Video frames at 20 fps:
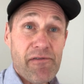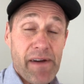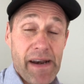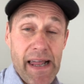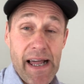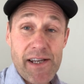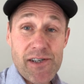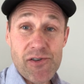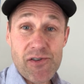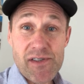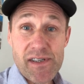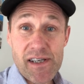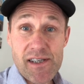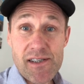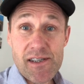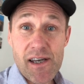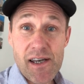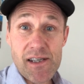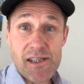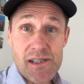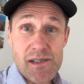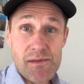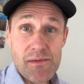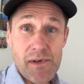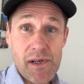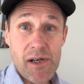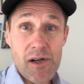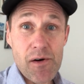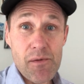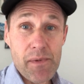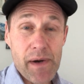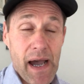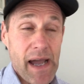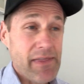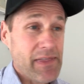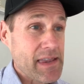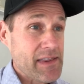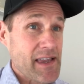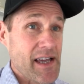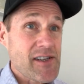financial success, but I
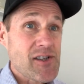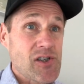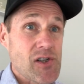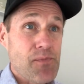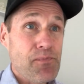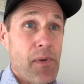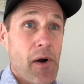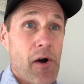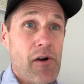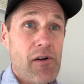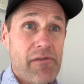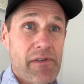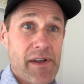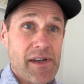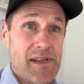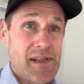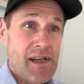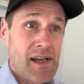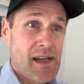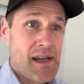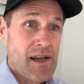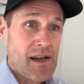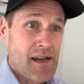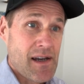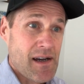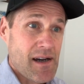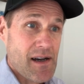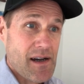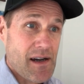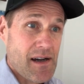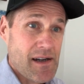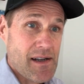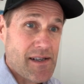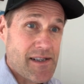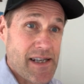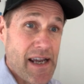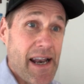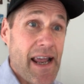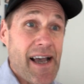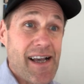think that's just a part of it.
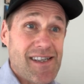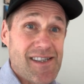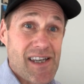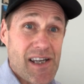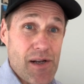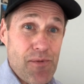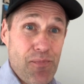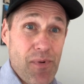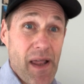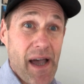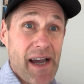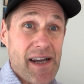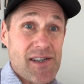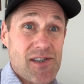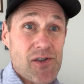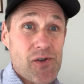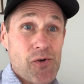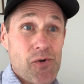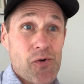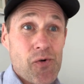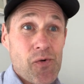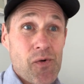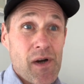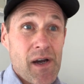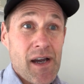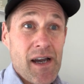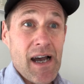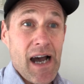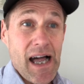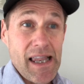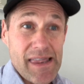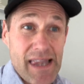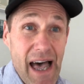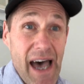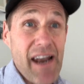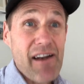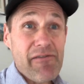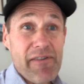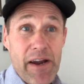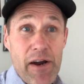10X can apply to a
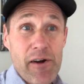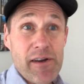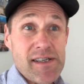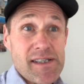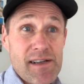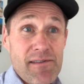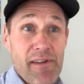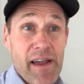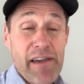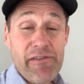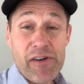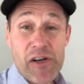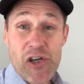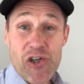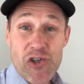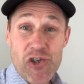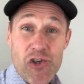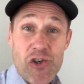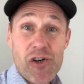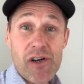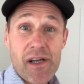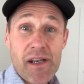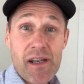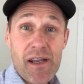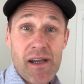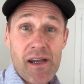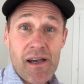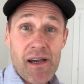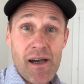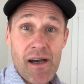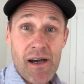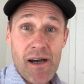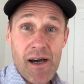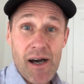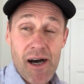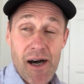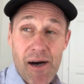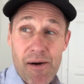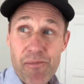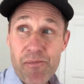lot of areas of life, and it should.
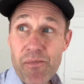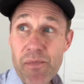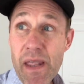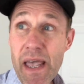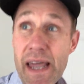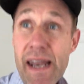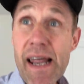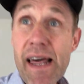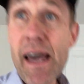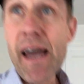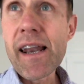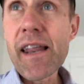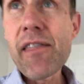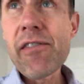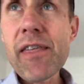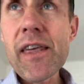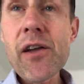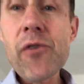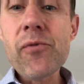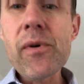And I think